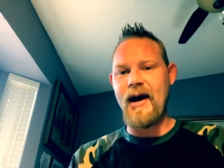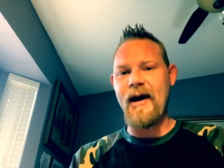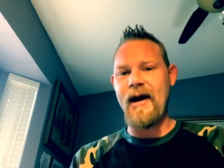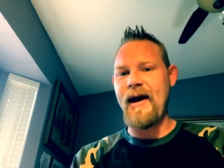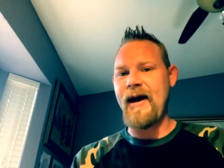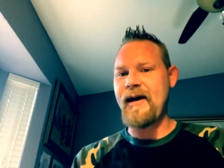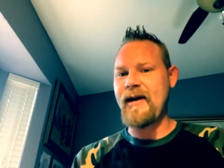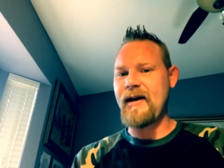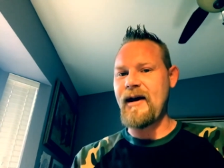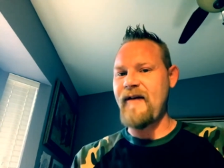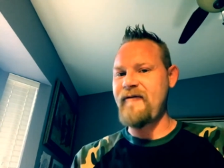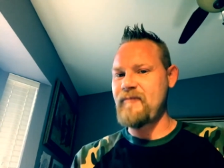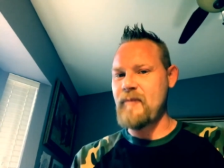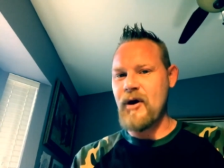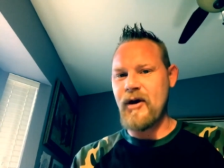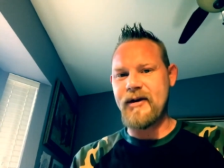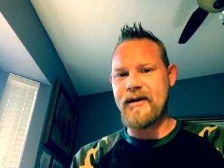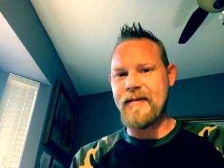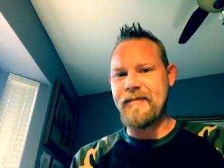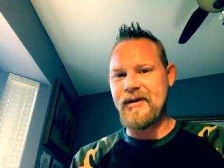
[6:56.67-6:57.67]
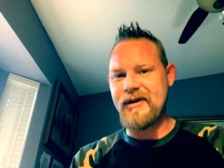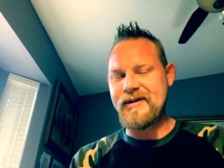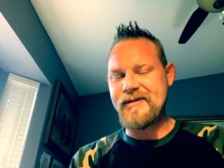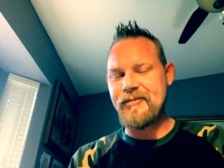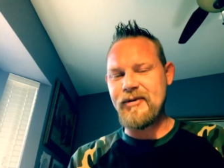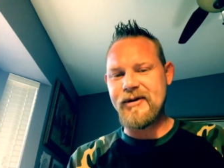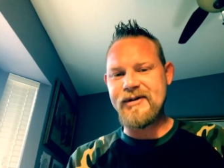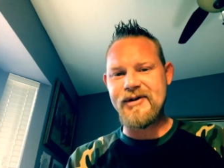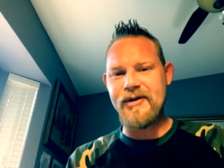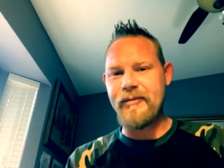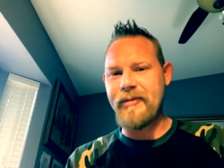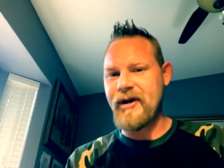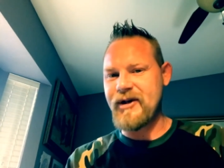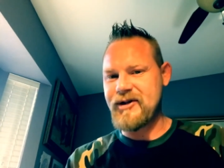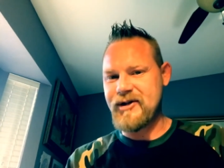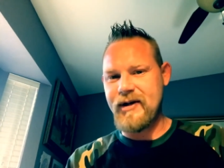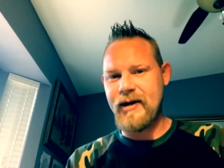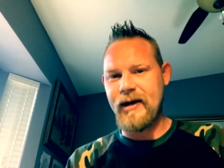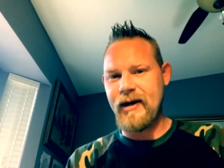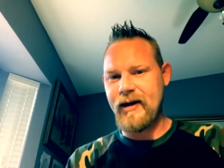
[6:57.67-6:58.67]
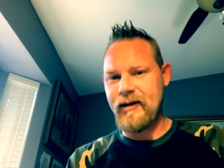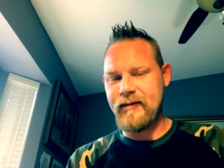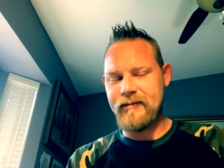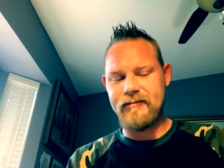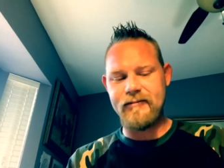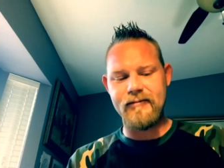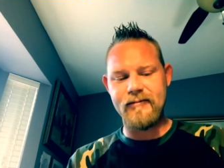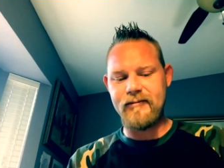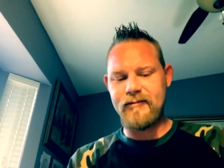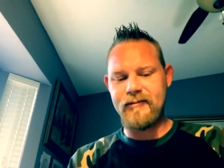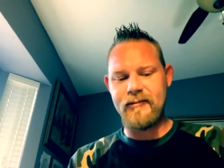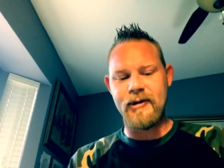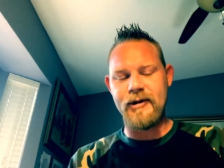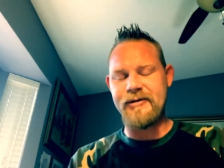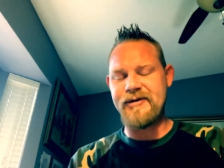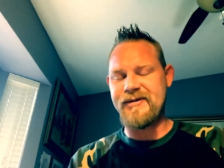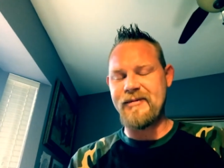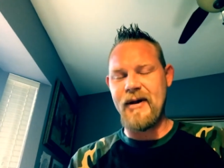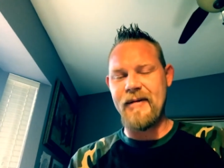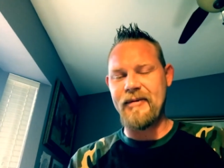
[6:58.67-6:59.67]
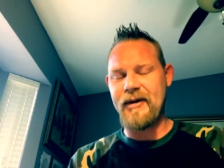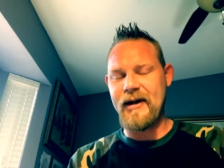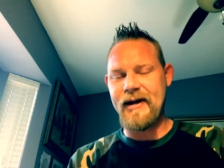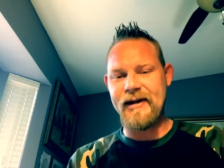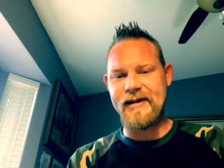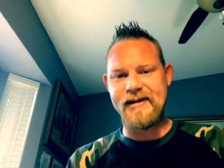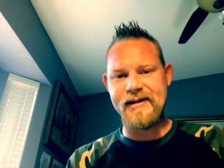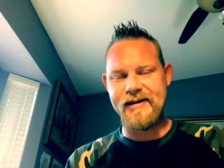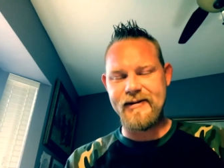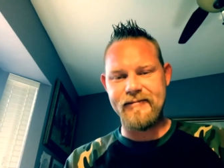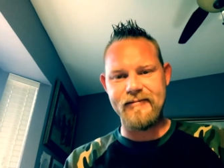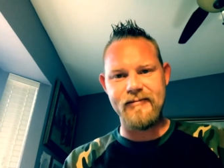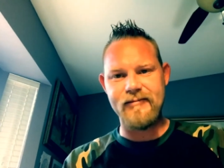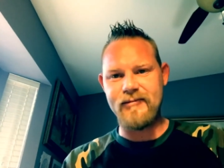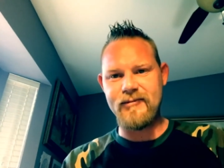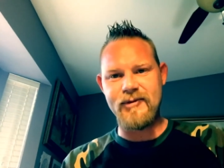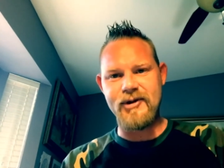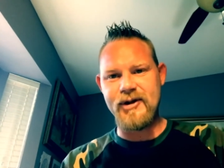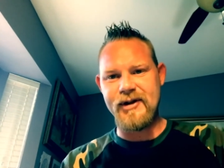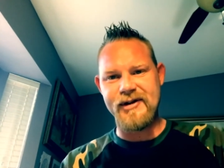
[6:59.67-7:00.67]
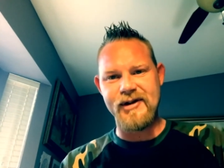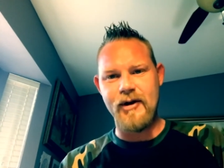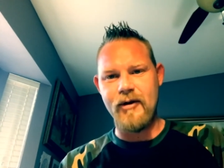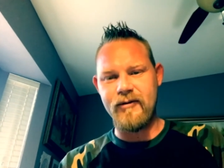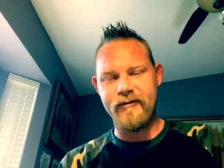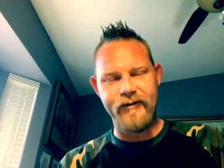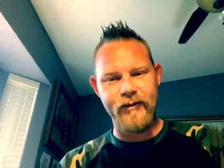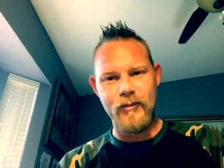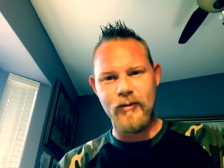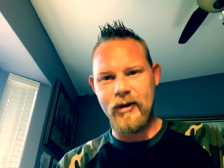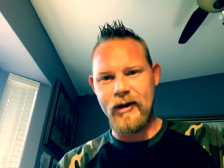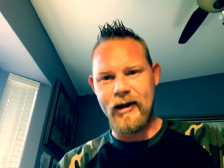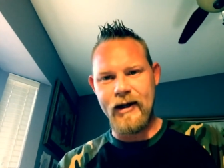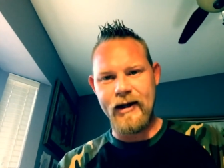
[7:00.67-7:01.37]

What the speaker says: hate it. I've marked up this book so much that I'd lose my place just going from one